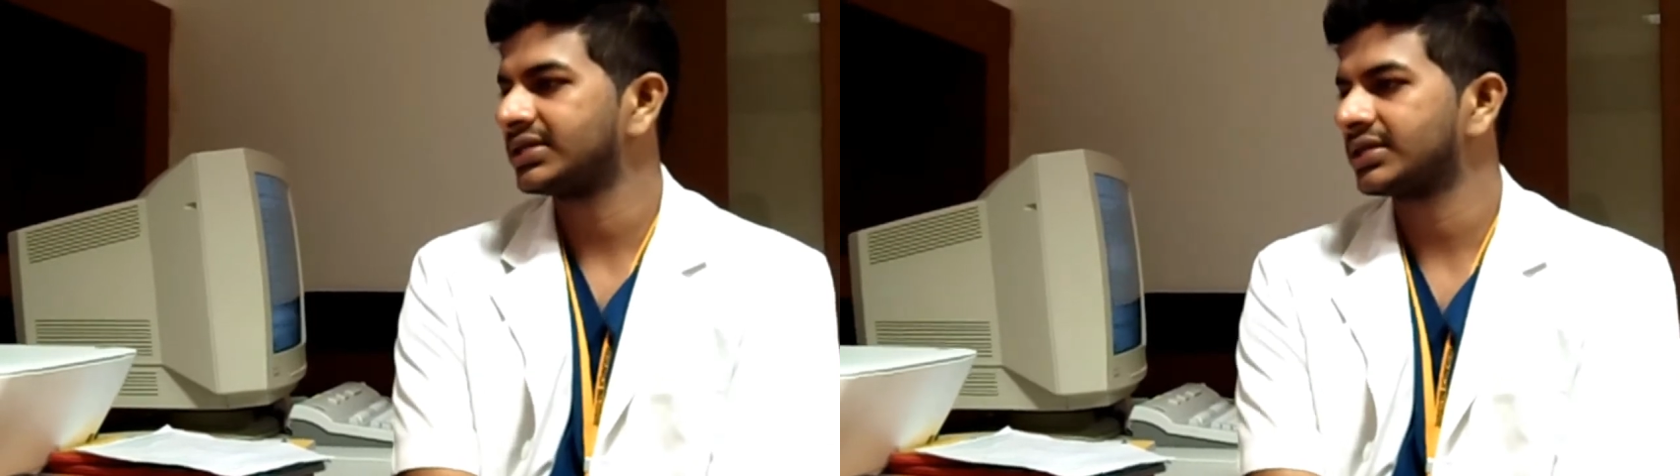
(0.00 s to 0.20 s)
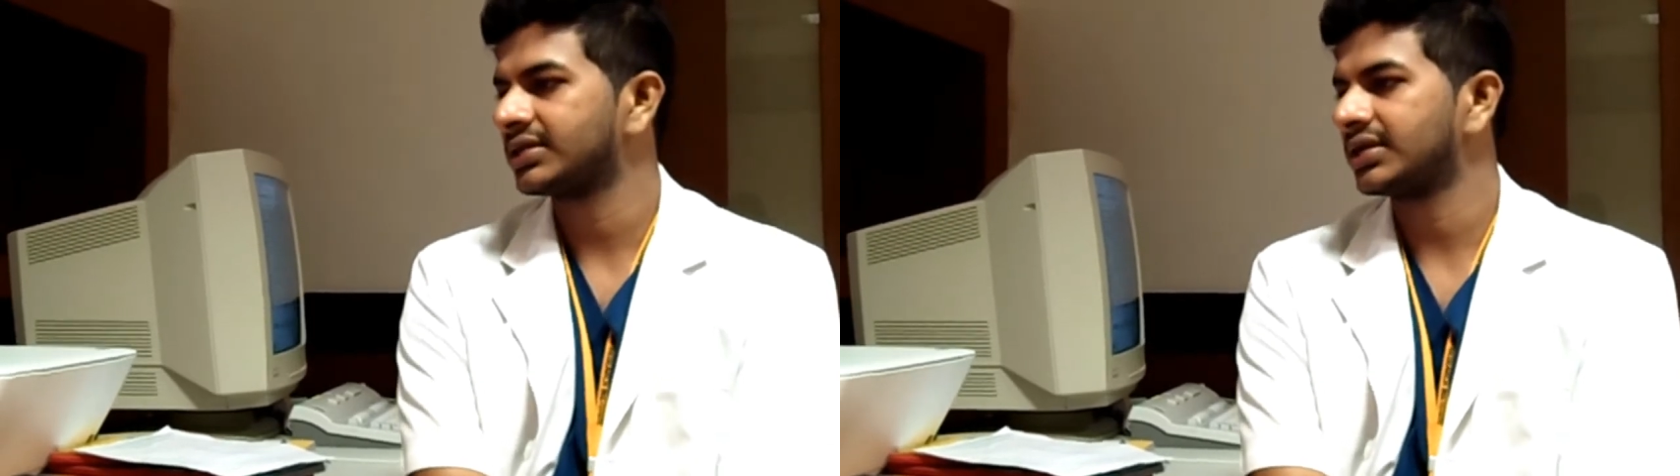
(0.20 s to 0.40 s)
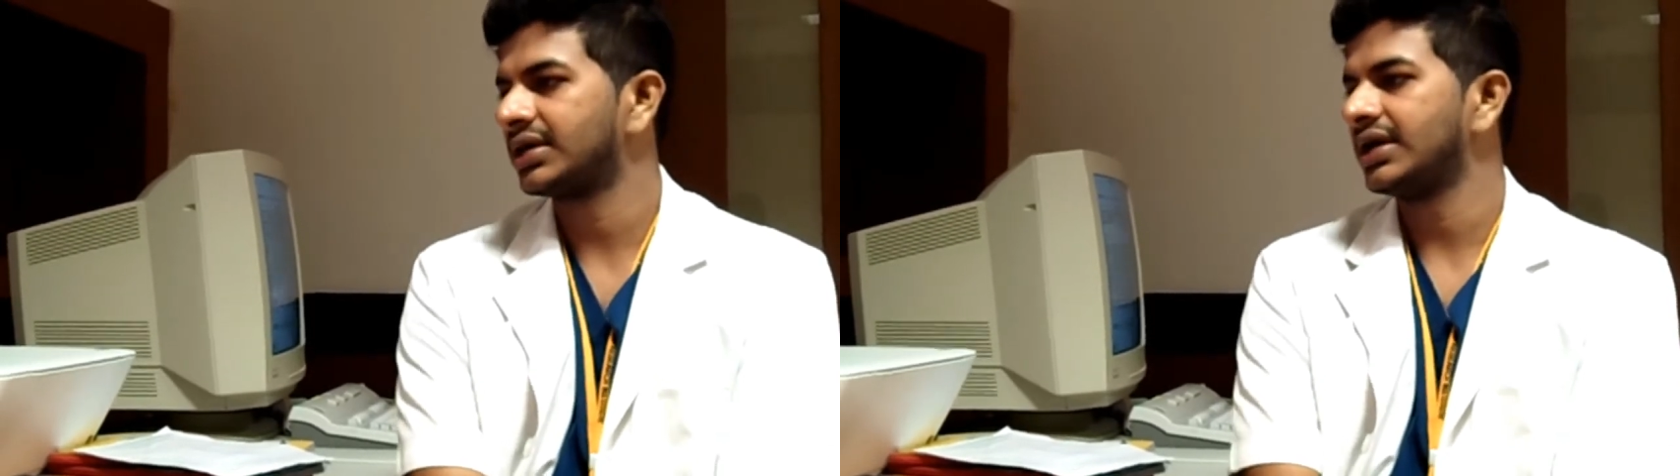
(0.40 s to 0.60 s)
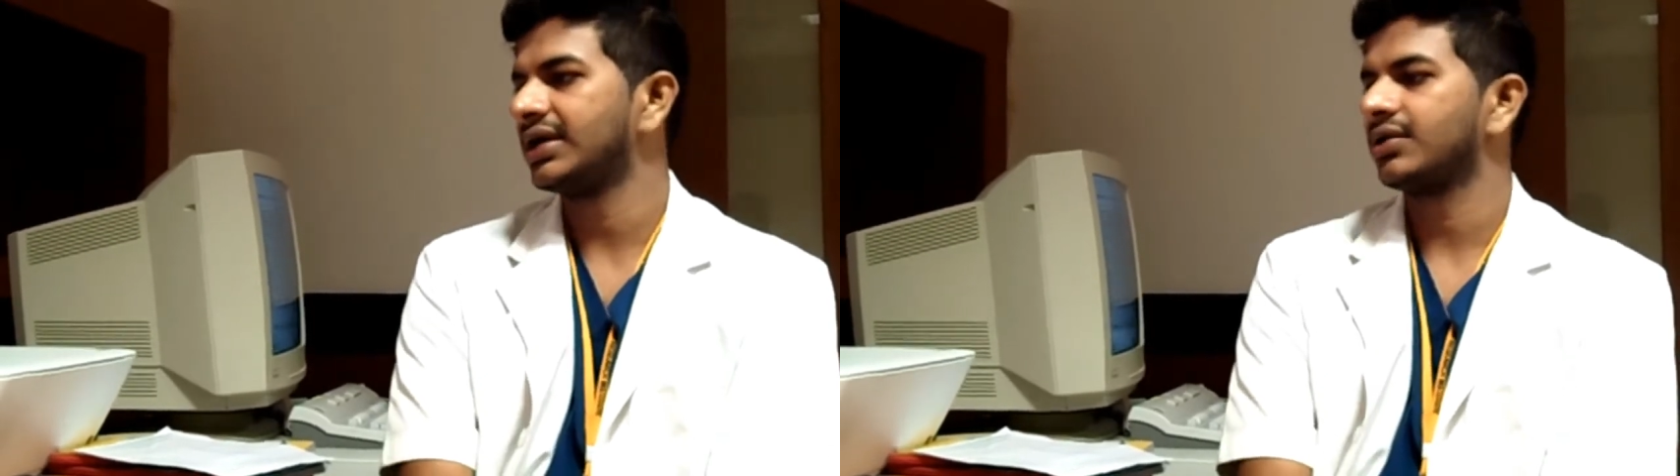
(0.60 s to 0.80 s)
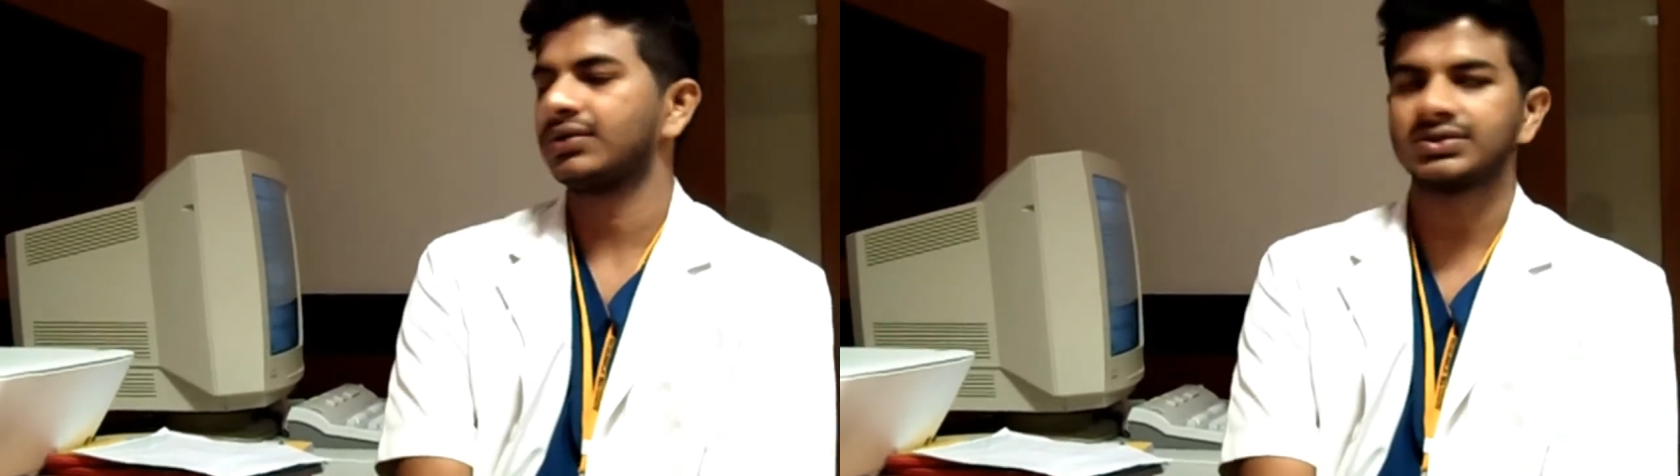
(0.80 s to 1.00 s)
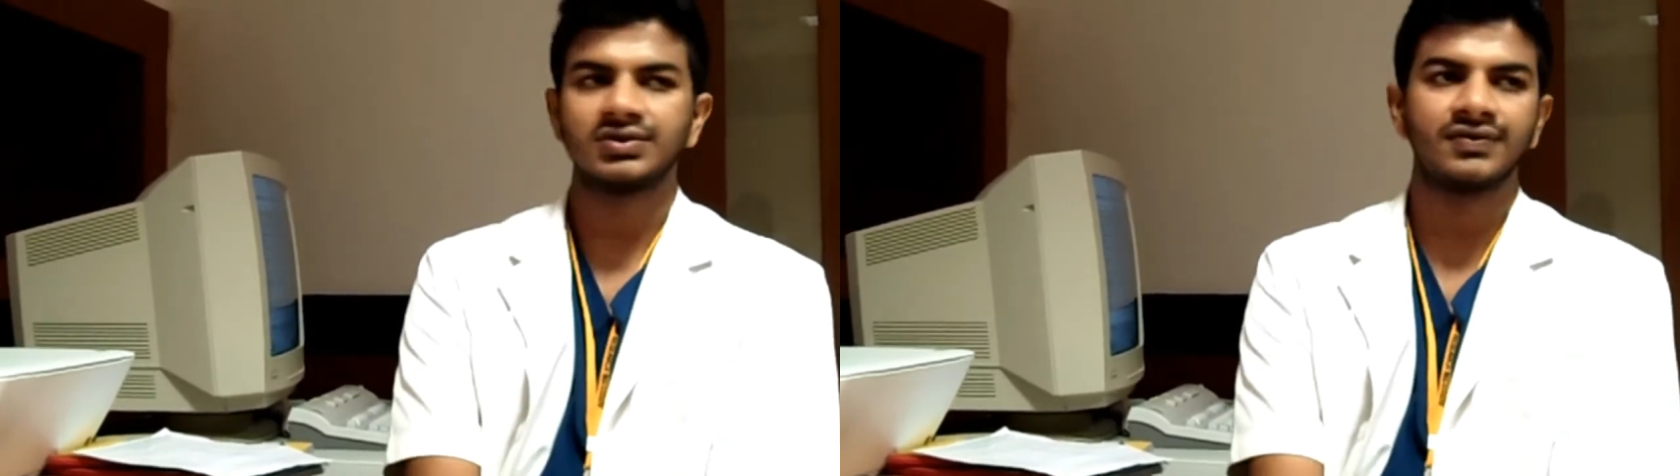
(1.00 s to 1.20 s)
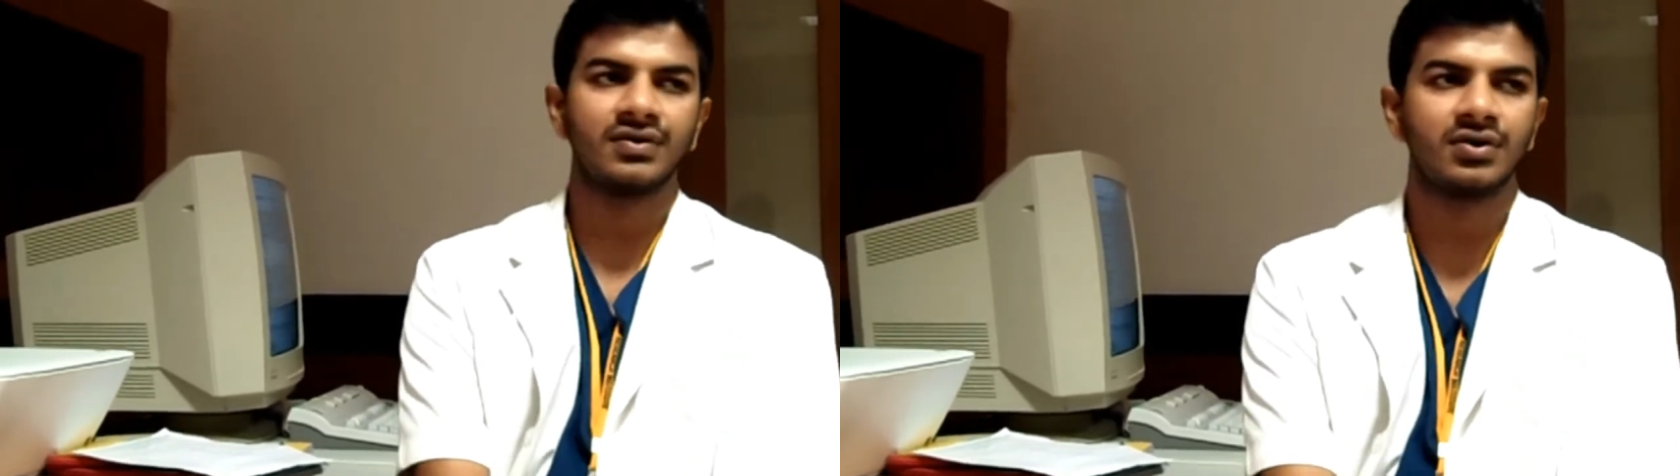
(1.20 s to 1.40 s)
is the third leading cause of